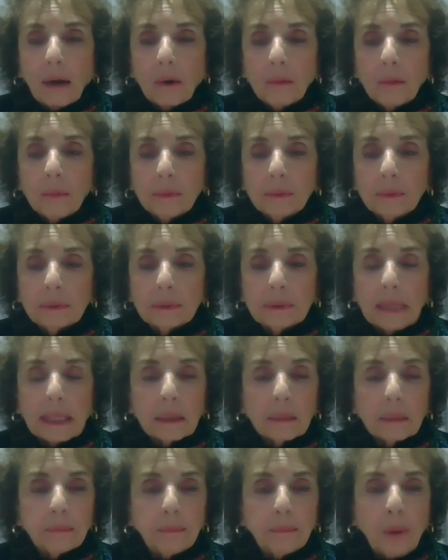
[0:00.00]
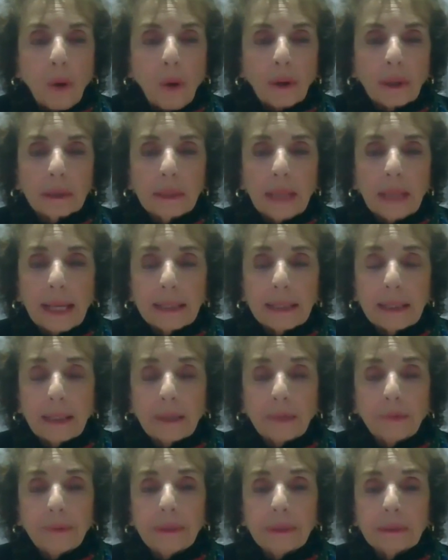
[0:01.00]
almost like park like
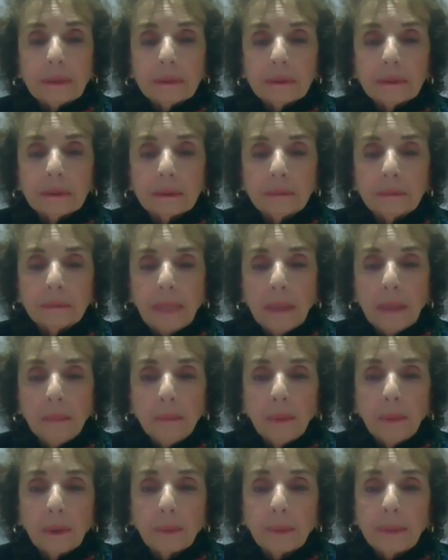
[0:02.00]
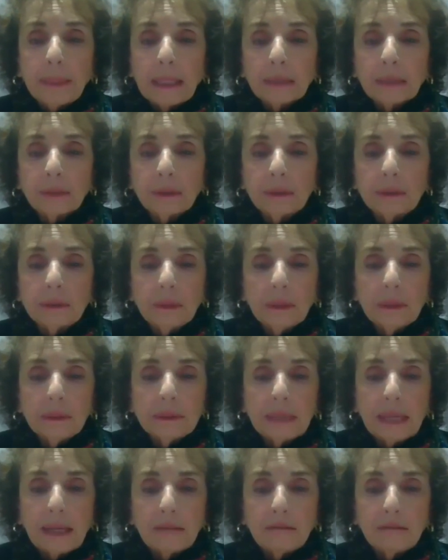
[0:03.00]
areas Pelham Parkway actually
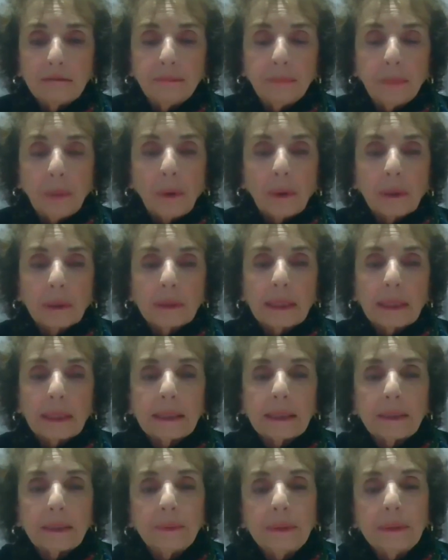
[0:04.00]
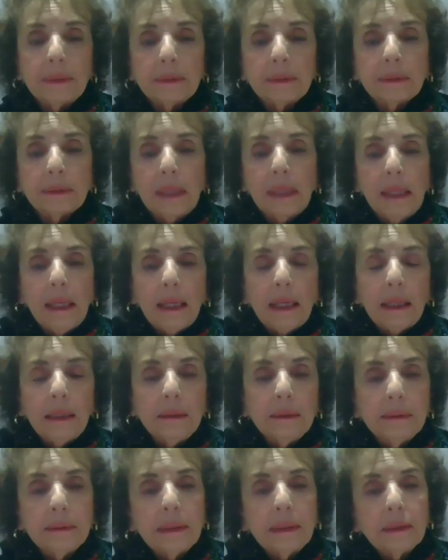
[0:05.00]
does have park like areas
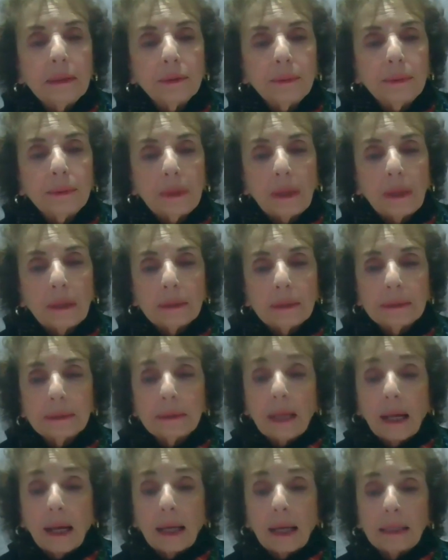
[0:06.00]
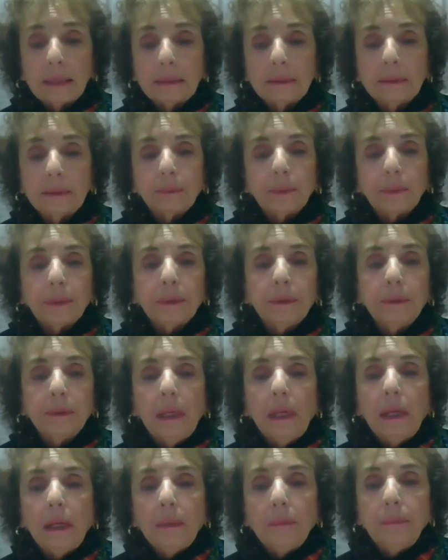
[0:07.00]
in the center and on the sides where
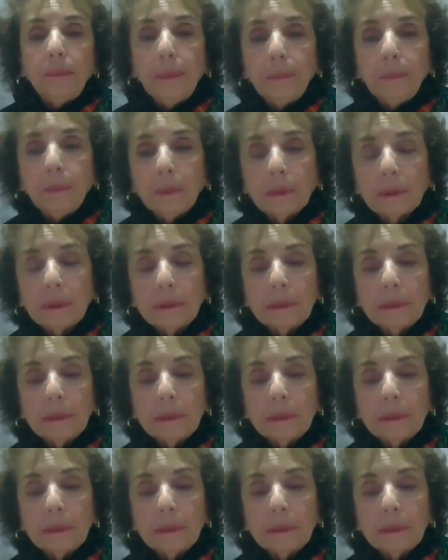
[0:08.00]
people